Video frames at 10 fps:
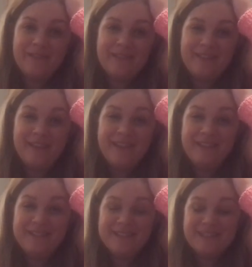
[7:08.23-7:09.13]
everything
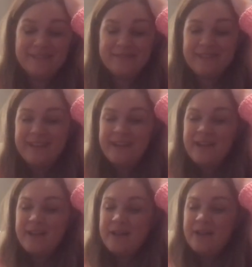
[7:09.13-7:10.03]
you do.
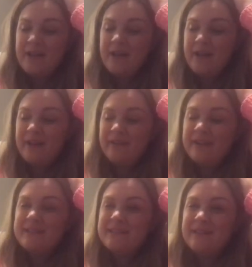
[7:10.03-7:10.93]

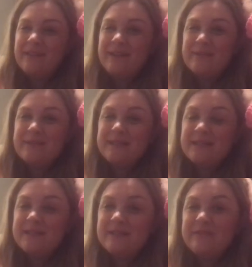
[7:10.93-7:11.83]
Alright, so um, stay
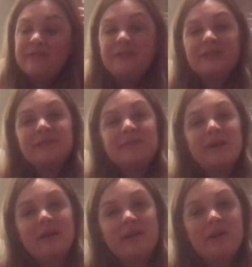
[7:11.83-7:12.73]
tuned for
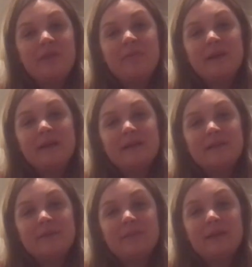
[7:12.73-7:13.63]
tomorrow because
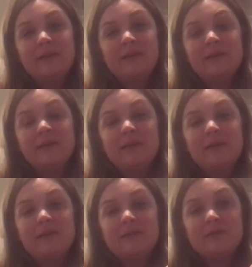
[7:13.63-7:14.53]
I'm going
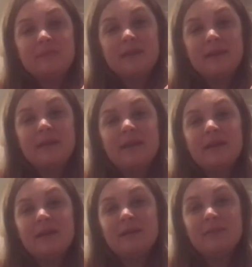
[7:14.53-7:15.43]
to be
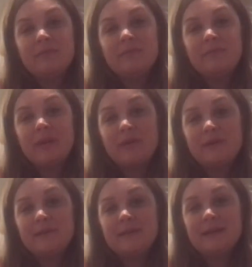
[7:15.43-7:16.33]

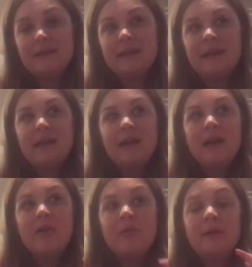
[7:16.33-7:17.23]
posting
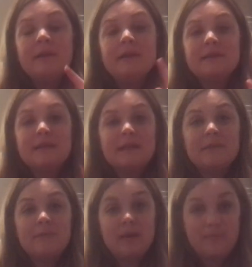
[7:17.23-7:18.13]
what is
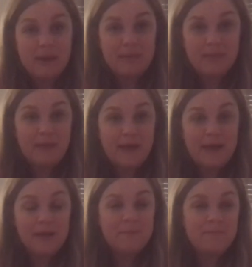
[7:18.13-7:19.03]
in my baby bag.